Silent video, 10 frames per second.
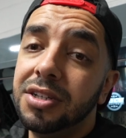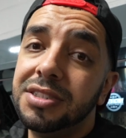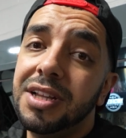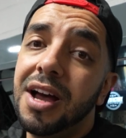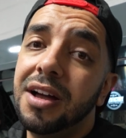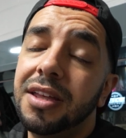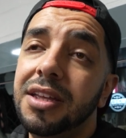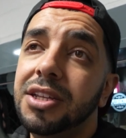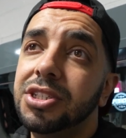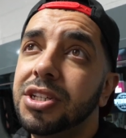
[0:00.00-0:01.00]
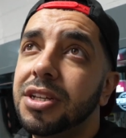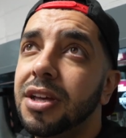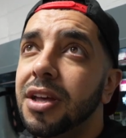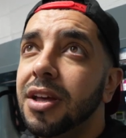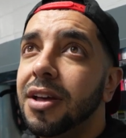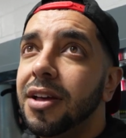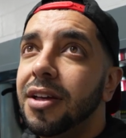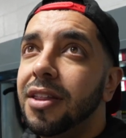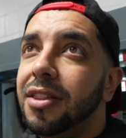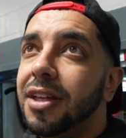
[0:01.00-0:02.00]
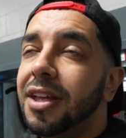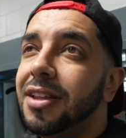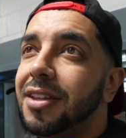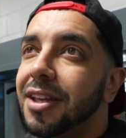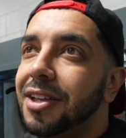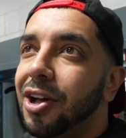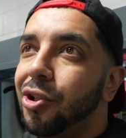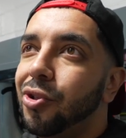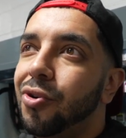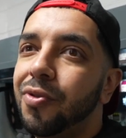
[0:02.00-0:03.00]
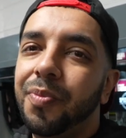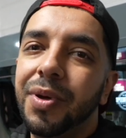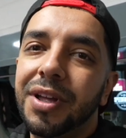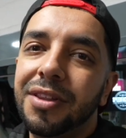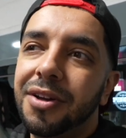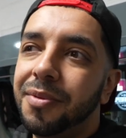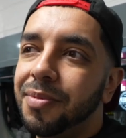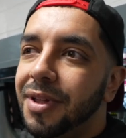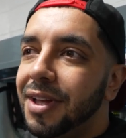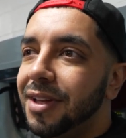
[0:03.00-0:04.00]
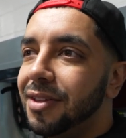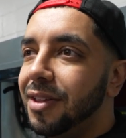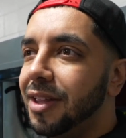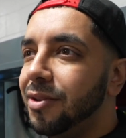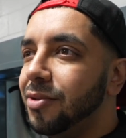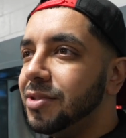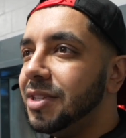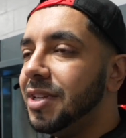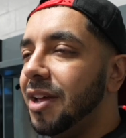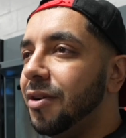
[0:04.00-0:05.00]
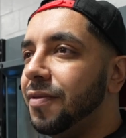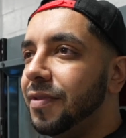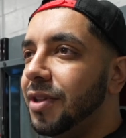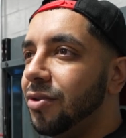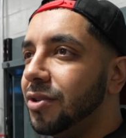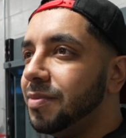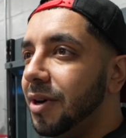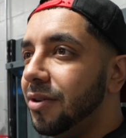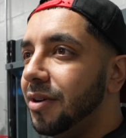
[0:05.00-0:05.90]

stock EG, the intake alone picked up like, I think what was it, 10 or 15 horsepower?